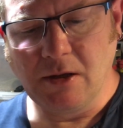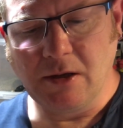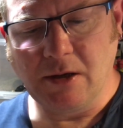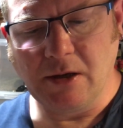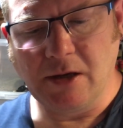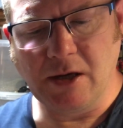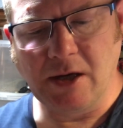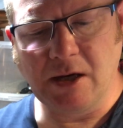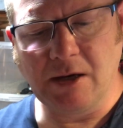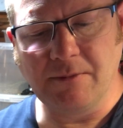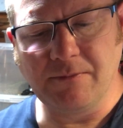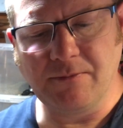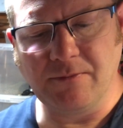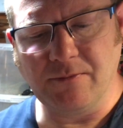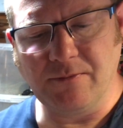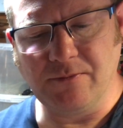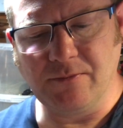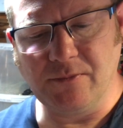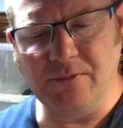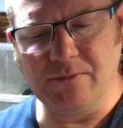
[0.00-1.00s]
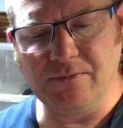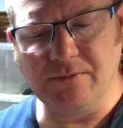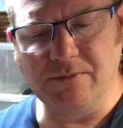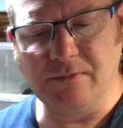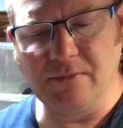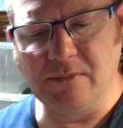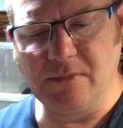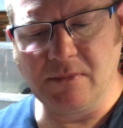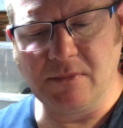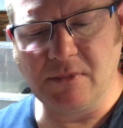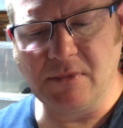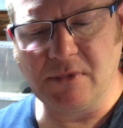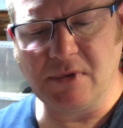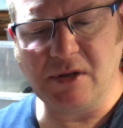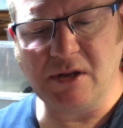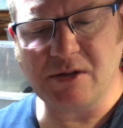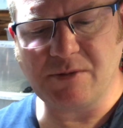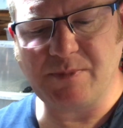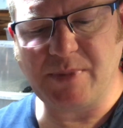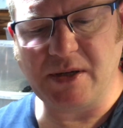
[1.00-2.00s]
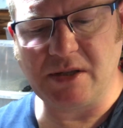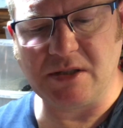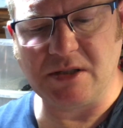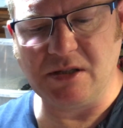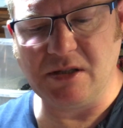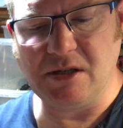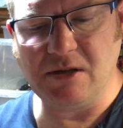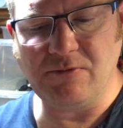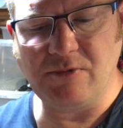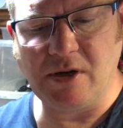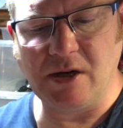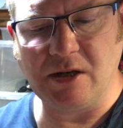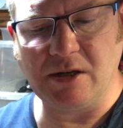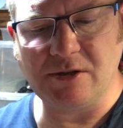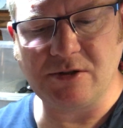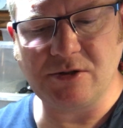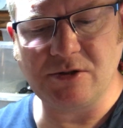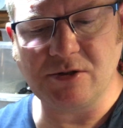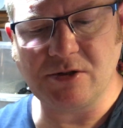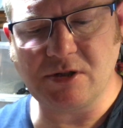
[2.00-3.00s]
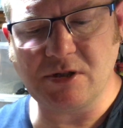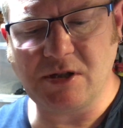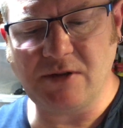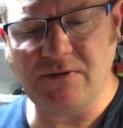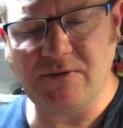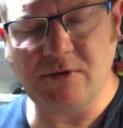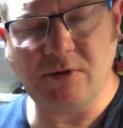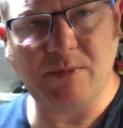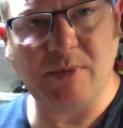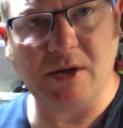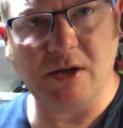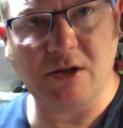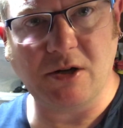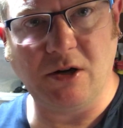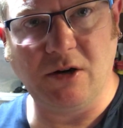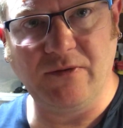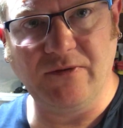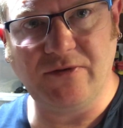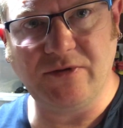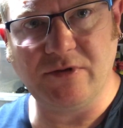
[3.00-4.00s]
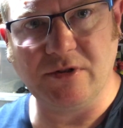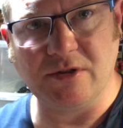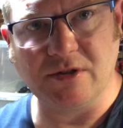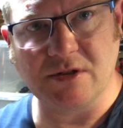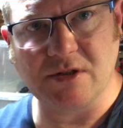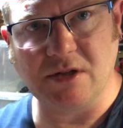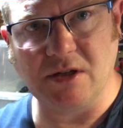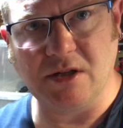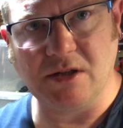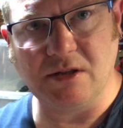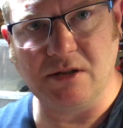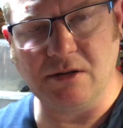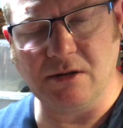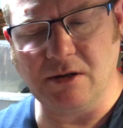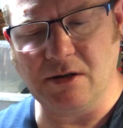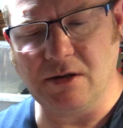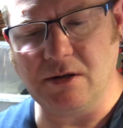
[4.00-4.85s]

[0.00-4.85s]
That's basically it, really. It's just to give you a bit of confidence in